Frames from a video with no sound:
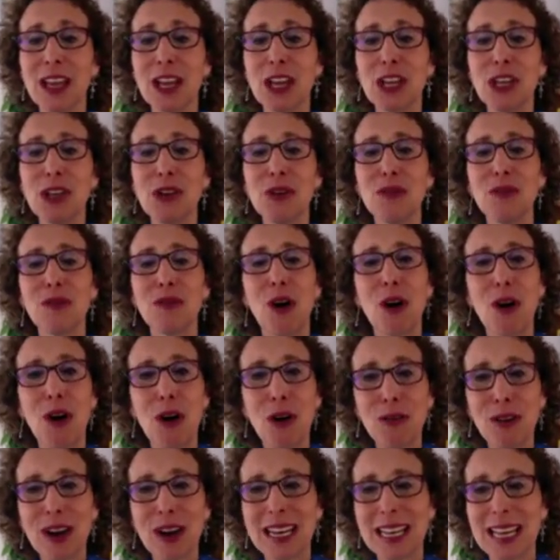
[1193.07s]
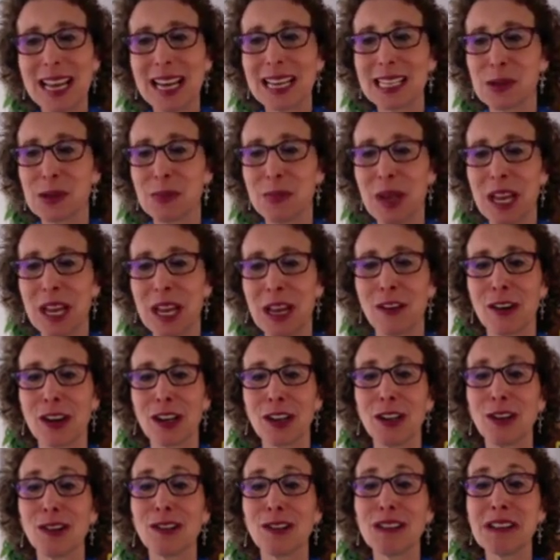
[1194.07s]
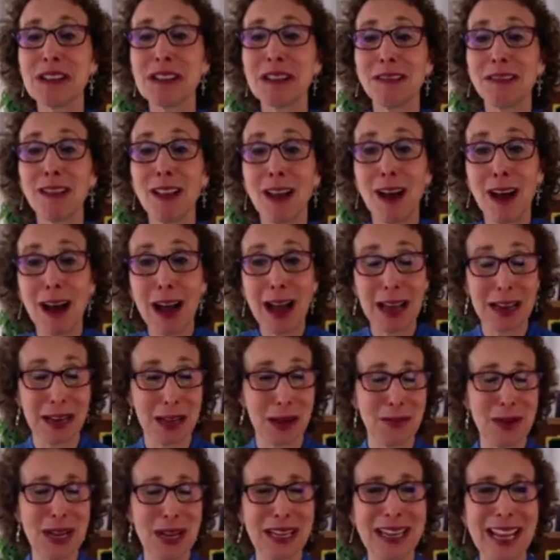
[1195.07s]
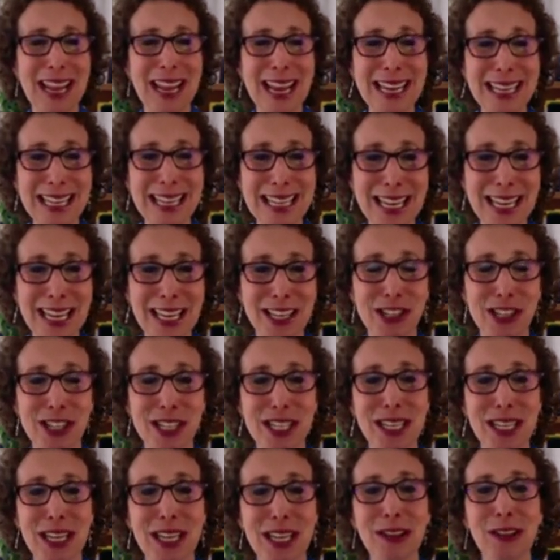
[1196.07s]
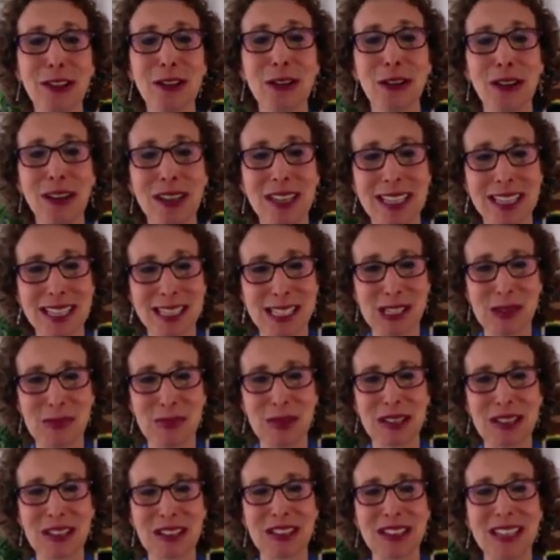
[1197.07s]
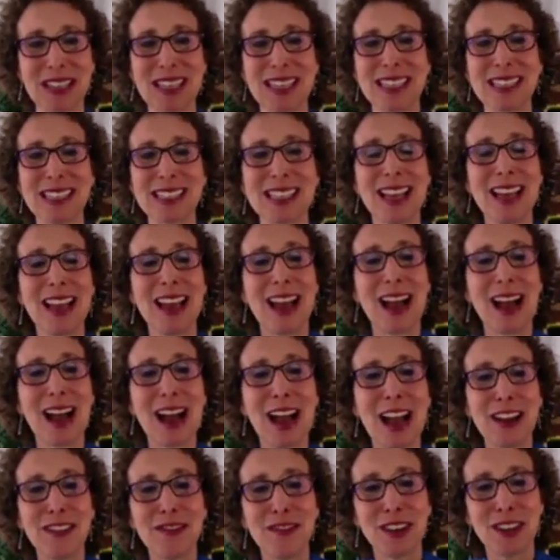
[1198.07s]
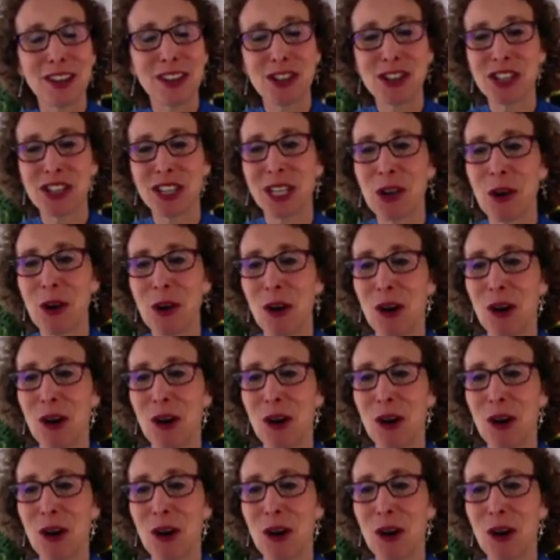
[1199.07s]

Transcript: You've already, as a parent, learned a lot about ADHD, learning disabilities, high functioning